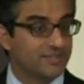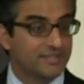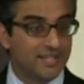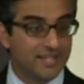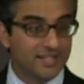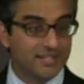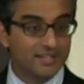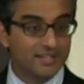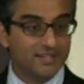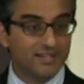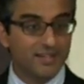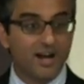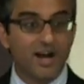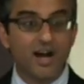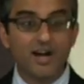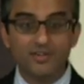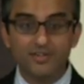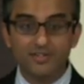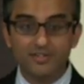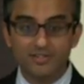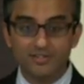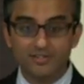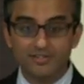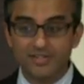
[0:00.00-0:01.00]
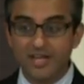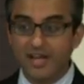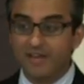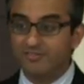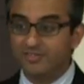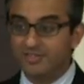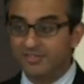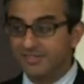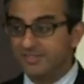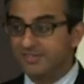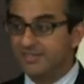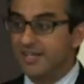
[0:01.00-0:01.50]
dated 100 years
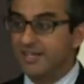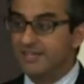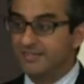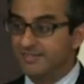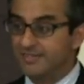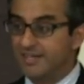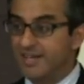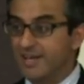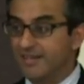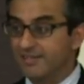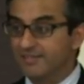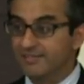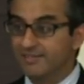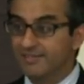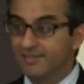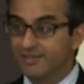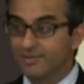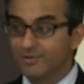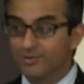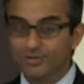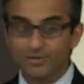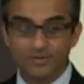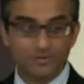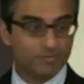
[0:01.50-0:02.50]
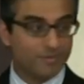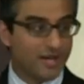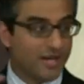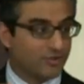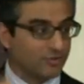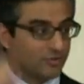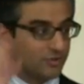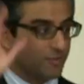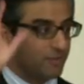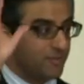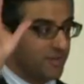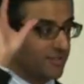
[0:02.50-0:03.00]
after this guy's death. So this
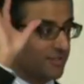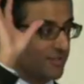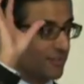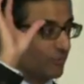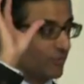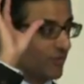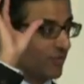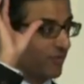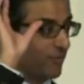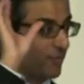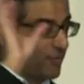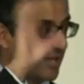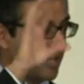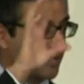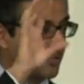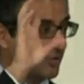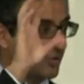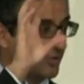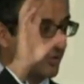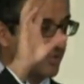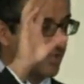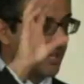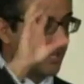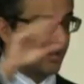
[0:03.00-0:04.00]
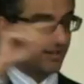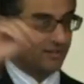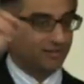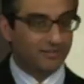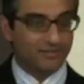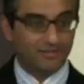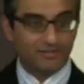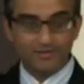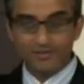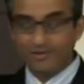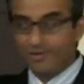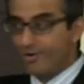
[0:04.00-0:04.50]
manuscript makes its way from Anatolia
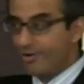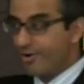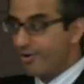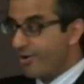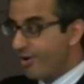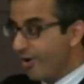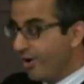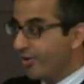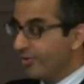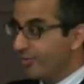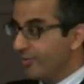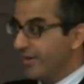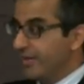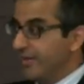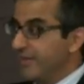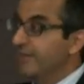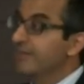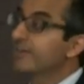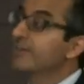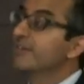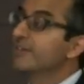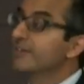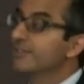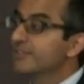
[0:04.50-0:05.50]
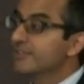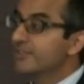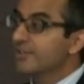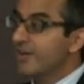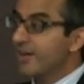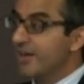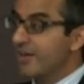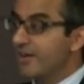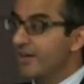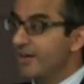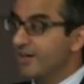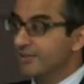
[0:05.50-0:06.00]
all the way to
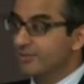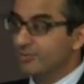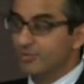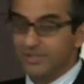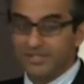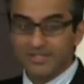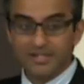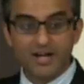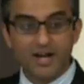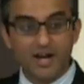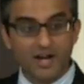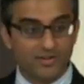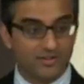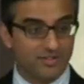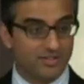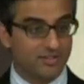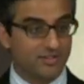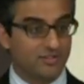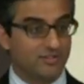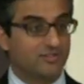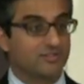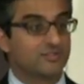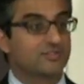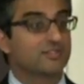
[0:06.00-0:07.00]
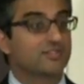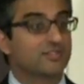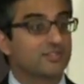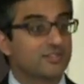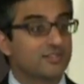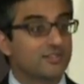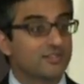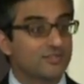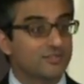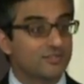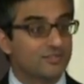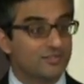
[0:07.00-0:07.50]
Herat within 100 years
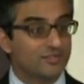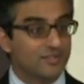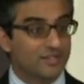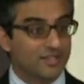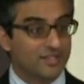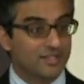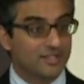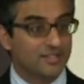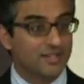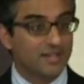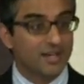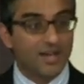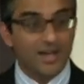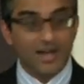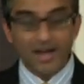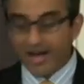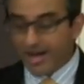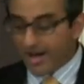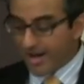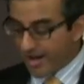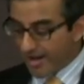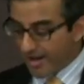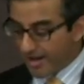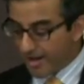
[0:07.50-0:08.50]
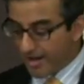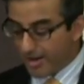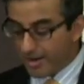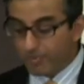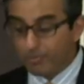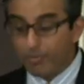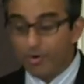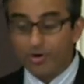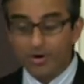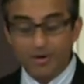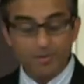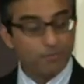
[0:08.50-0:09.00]
right?
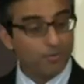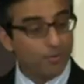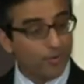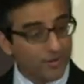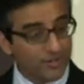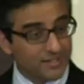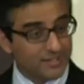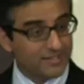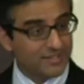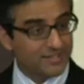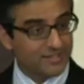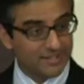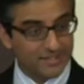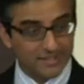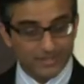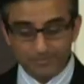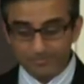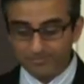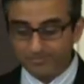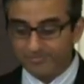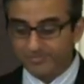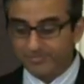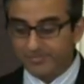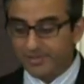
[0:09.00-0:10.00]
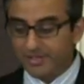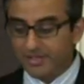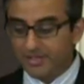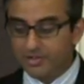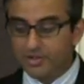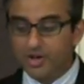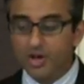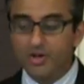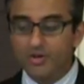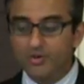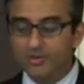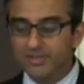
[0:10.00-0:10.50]
Uh, more importantly,
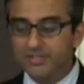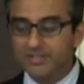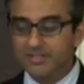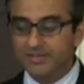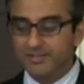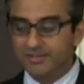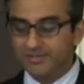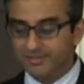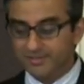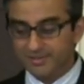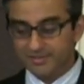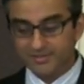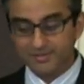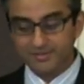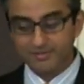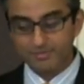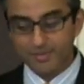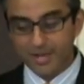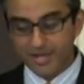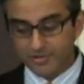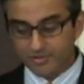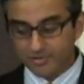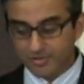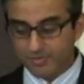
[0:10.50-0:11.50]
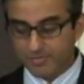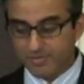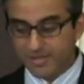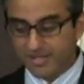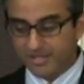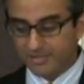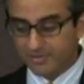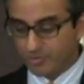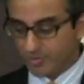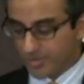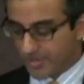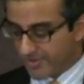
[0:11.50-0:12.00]
not only does this manuscript make
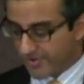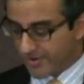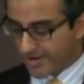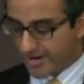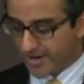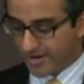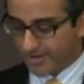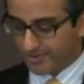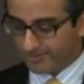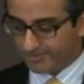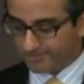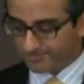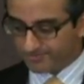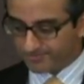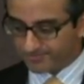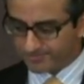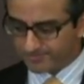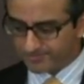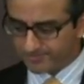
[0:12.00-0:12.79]
its way there,